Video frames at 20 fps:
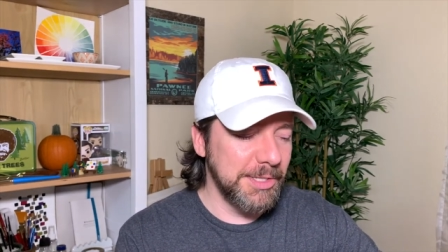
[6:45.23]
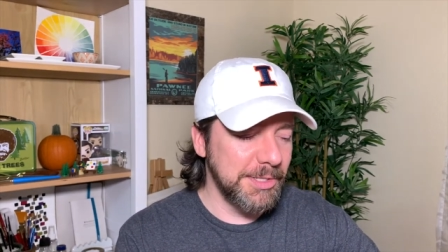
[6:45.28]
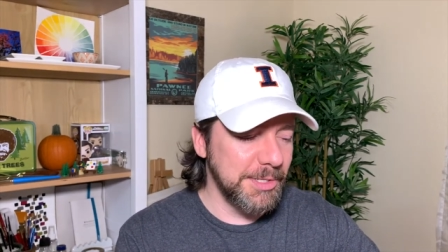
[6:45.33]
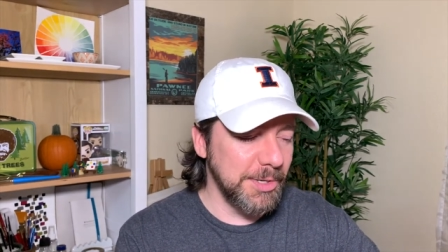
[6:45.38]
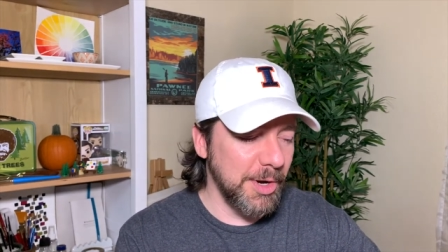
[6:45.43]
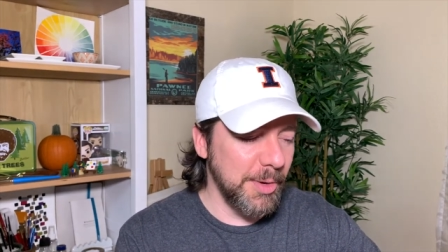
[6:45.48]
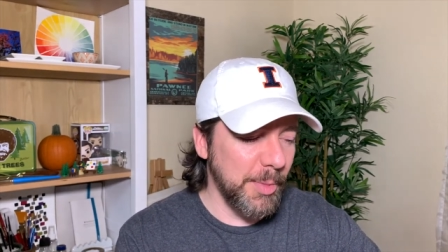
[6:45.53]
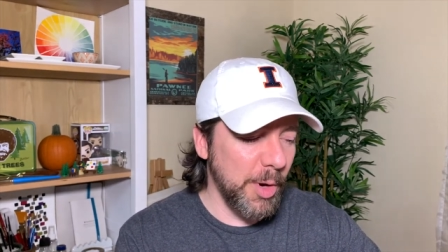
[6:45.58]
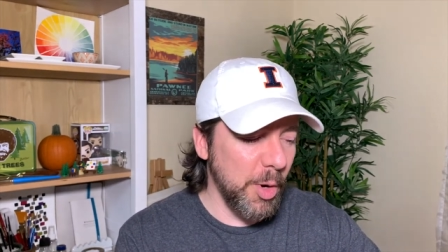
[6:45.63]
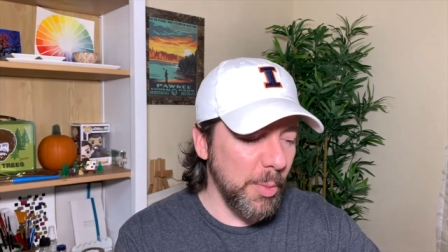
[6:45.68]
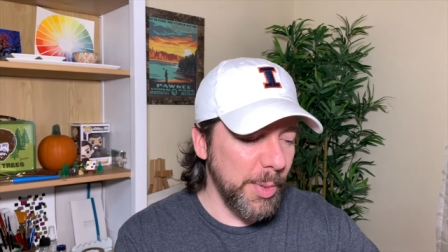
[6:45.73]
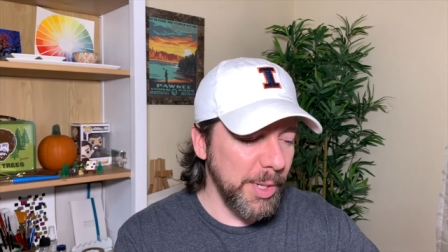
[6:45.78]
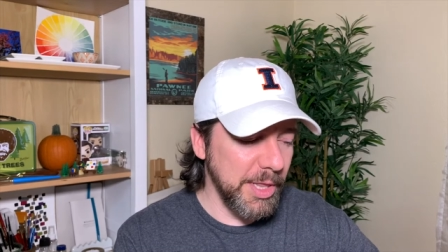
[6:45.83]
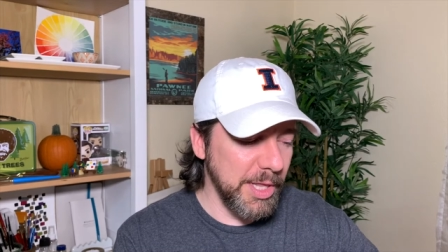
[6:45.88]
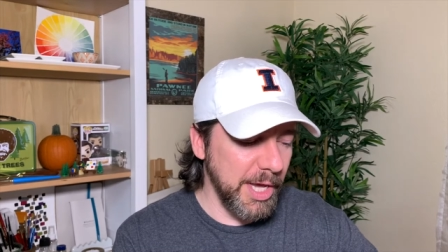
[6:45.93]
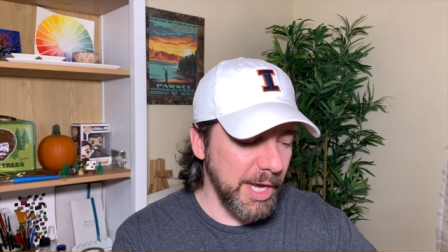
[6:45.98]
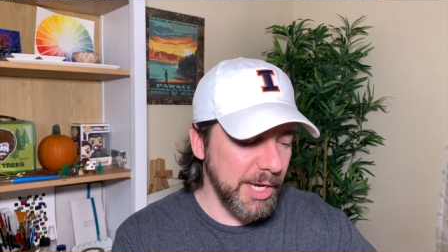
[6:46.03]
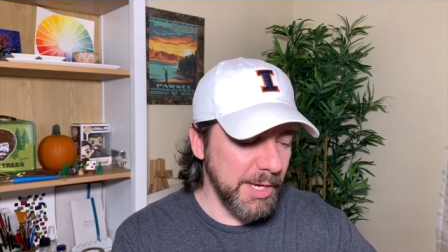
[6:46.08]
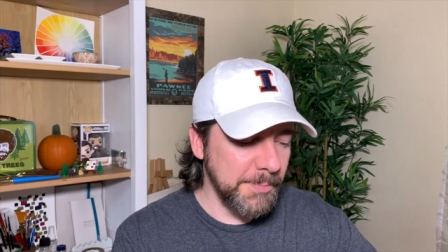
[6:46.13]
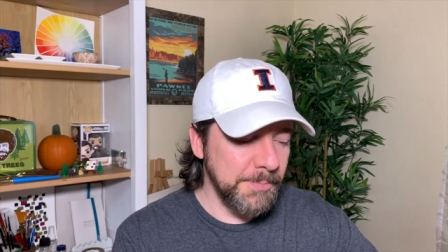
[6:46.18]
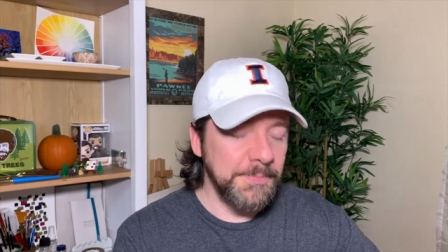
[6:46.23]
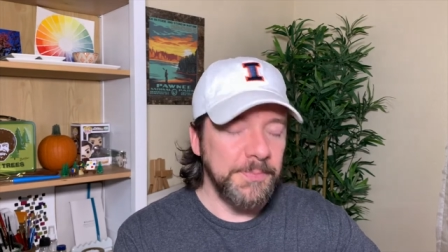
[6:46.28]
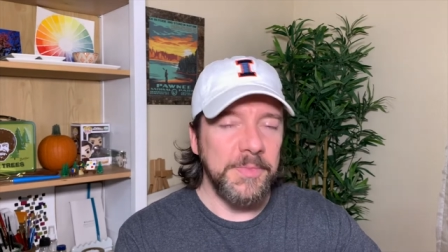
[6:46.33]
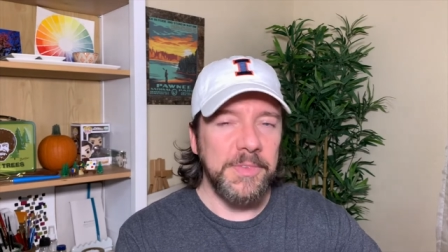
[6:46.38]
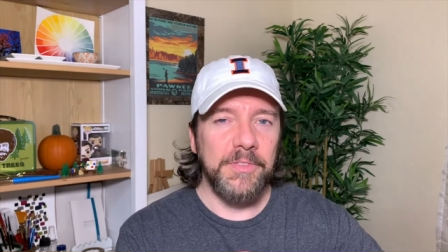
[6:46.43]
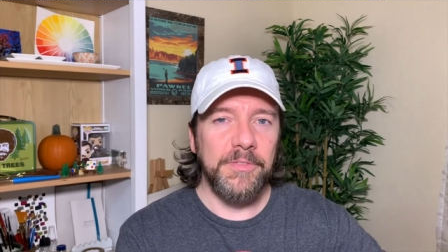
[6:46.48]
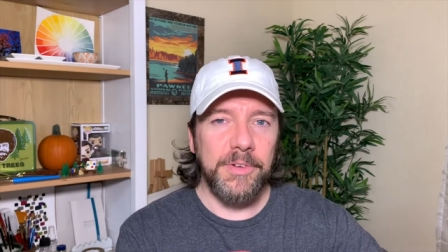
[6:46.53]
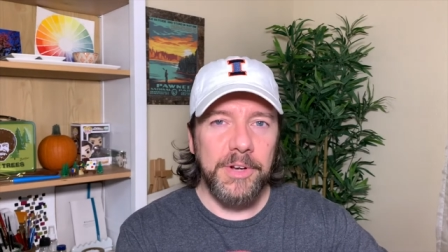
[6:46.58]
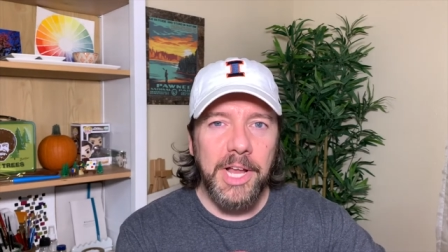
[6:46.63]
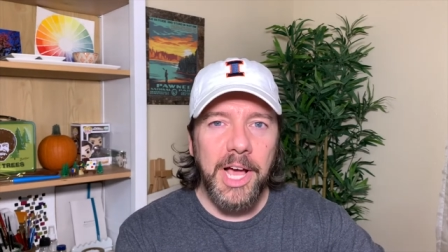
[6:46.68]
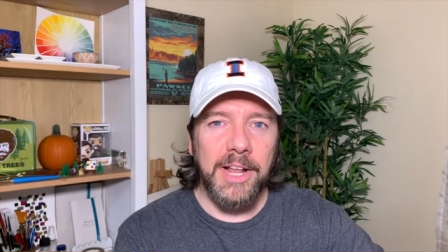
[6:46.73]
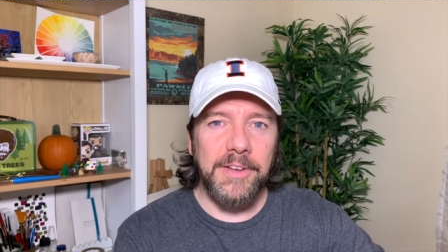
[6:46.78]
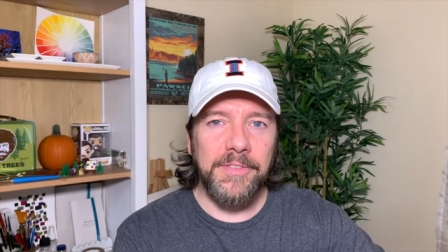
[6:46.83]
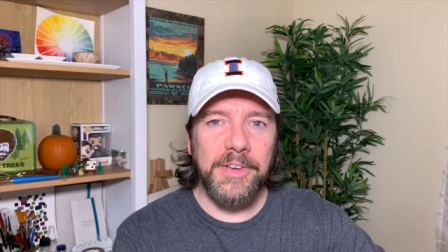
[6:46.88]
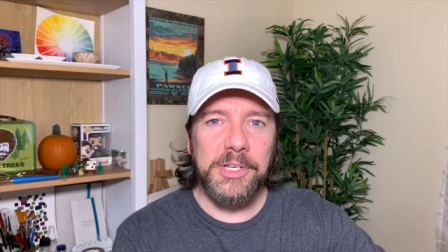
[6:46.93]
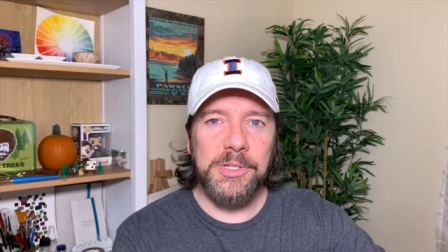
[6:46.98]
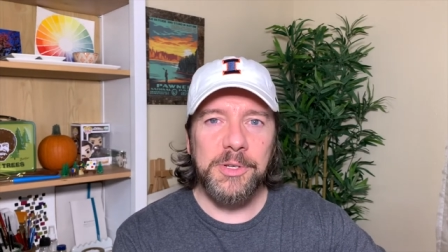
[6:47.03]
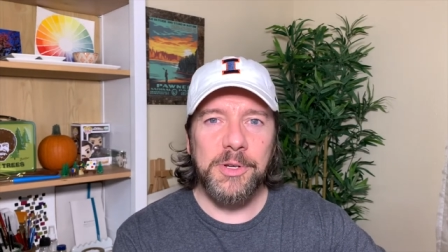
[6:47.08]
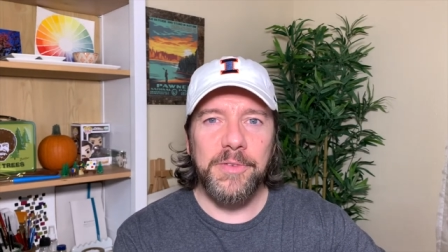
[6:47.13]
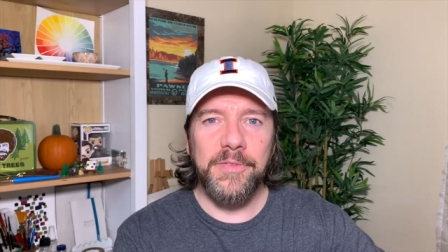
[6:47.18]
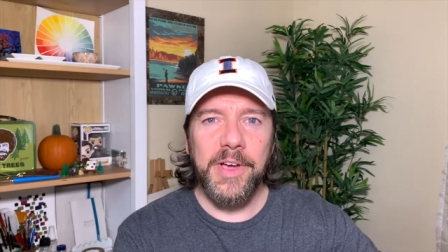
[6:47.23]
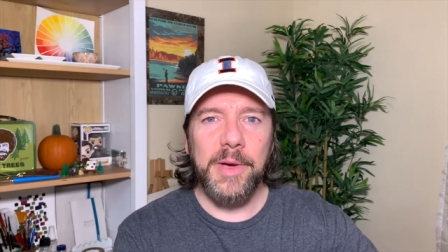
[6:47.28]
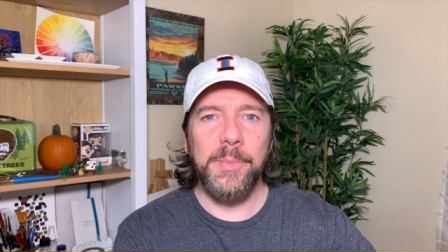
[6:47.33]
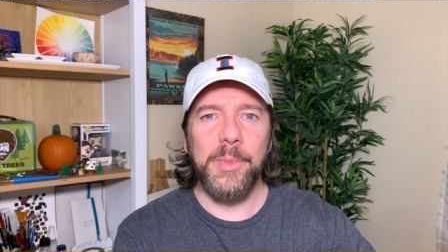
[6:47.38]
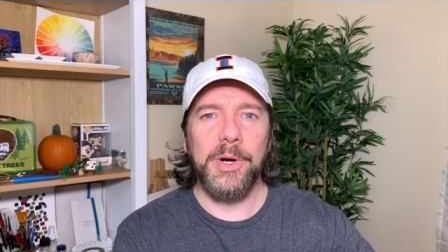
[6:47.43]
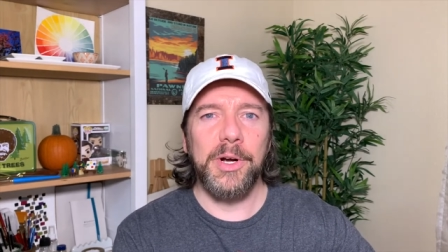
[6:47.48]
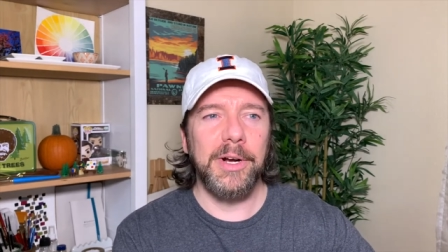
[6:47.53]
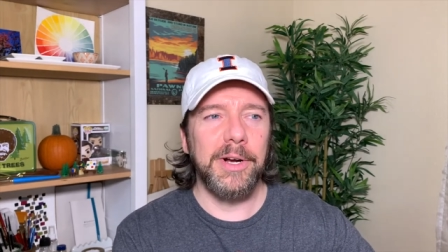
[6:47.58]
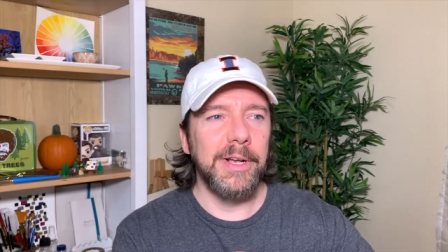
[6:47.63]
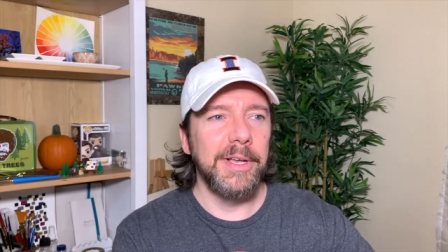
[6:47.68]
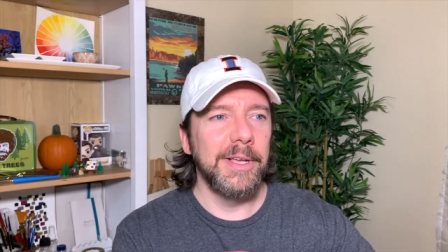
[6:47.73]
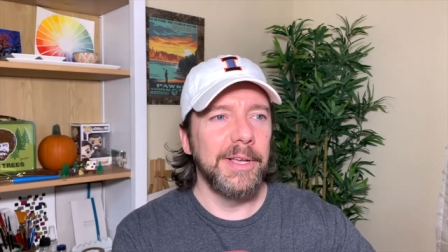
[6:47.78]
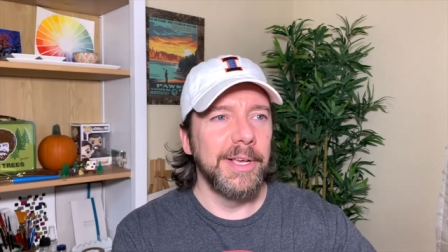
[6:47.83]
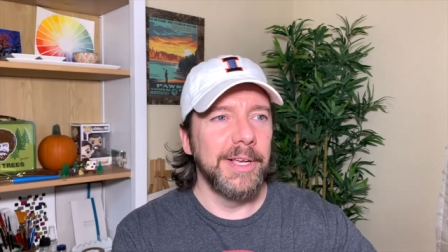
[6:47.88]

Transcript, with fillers: So I'm hoping, like, for Nonfiction November,